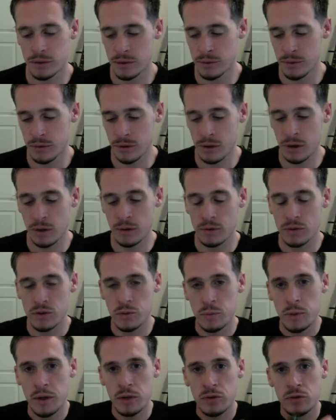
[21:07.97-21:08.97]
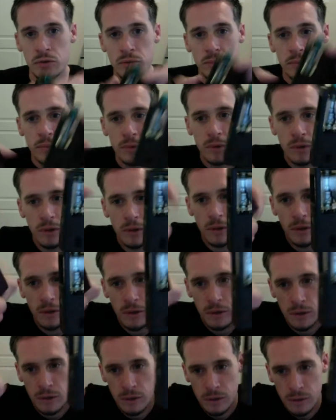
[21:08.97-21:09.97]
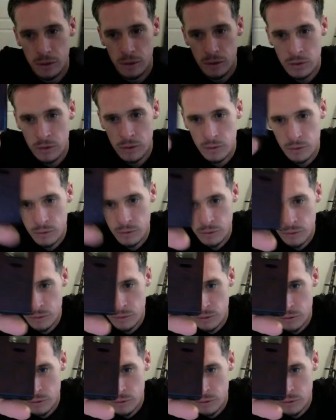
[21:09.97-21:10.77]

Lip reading: of the color spectrum. You know, they're all